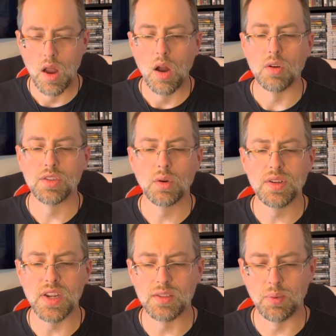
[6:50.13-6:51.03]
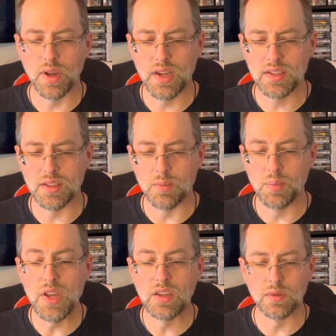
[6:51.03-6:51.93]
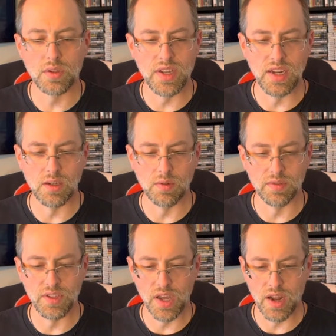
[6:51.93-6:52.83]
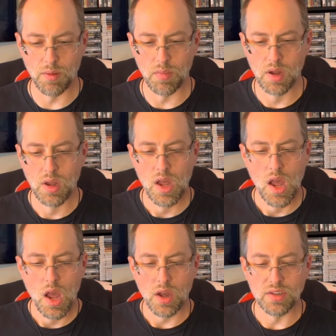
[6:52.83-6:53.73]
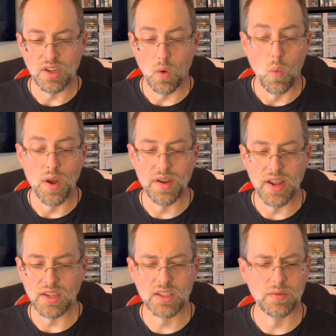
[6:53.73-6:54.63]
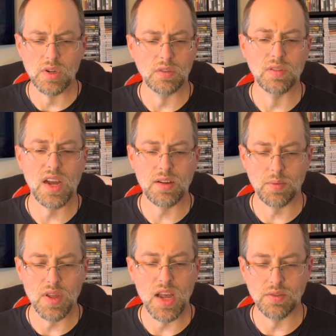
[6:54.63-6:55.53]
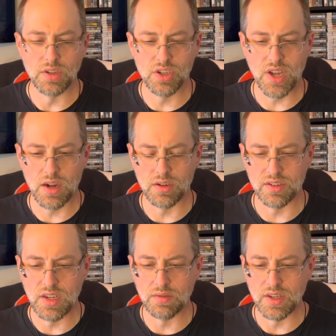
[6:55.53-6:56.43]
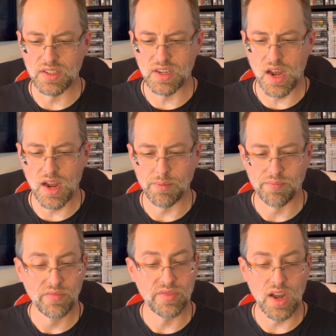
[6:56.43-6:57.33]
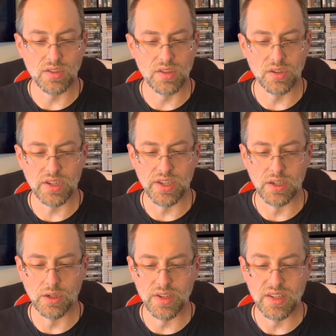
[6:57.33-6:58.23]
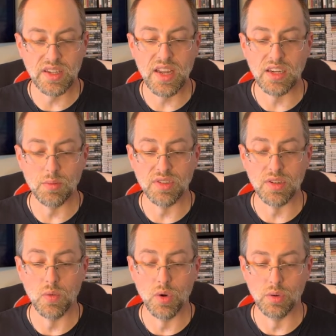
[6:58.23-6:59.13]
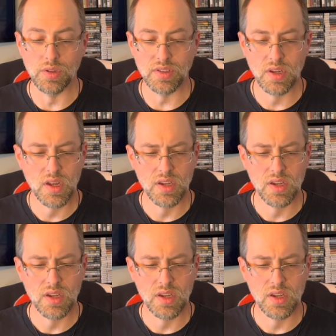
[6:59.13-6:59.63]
Our story takes place in the peaceful kingdom of Dunham, until one day a sphere of light from the heavens shatters the evening sky. Thousands are killed, and the kingdom is in ruins.